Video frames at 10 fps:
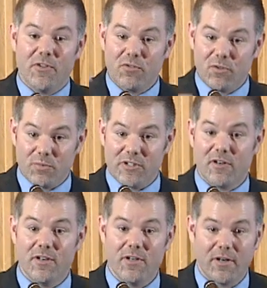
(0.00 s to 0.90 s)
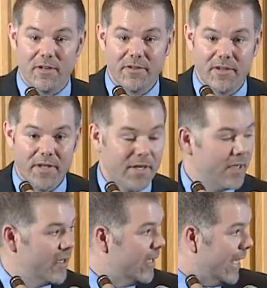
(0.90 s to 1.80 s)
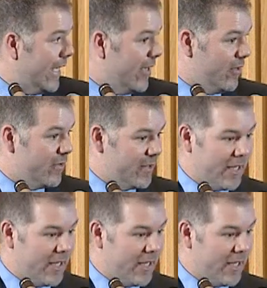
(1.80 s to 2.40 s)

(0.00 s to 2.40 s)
This was returned to Earth, and